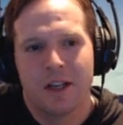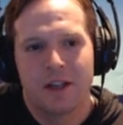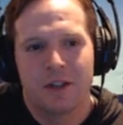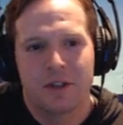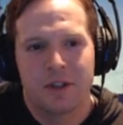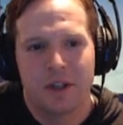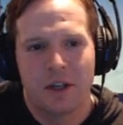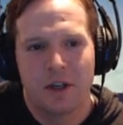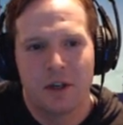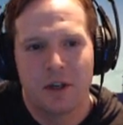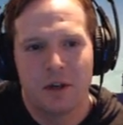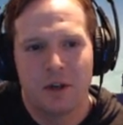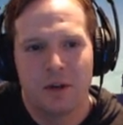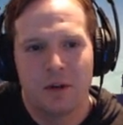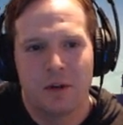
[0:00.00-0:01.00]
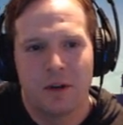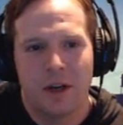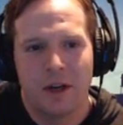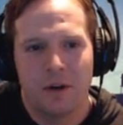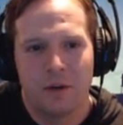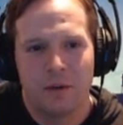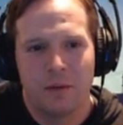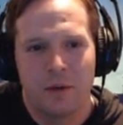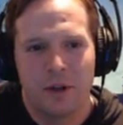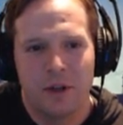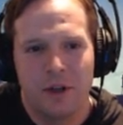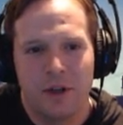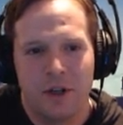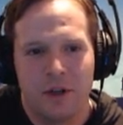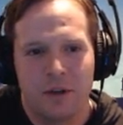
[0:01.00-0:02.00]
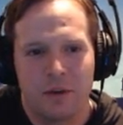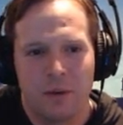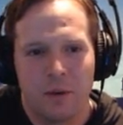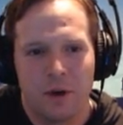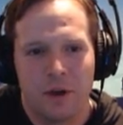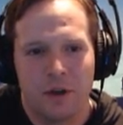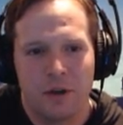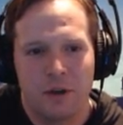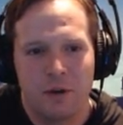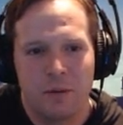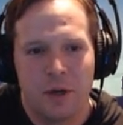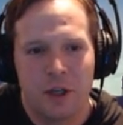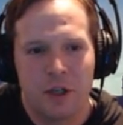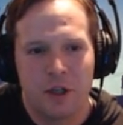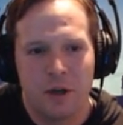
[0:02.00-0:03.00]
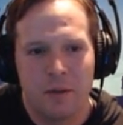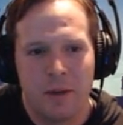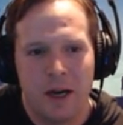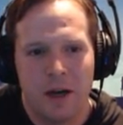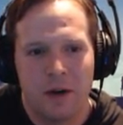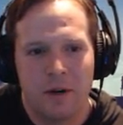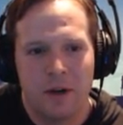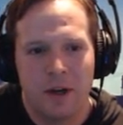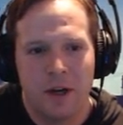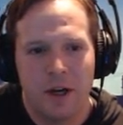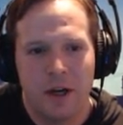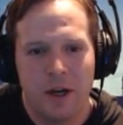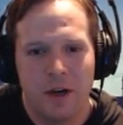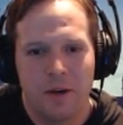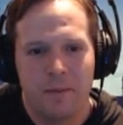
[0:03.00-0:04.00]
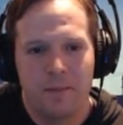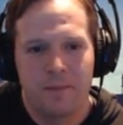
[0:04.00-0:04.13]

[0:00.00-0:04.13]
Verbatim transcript: So I don't really need to worry too much about um,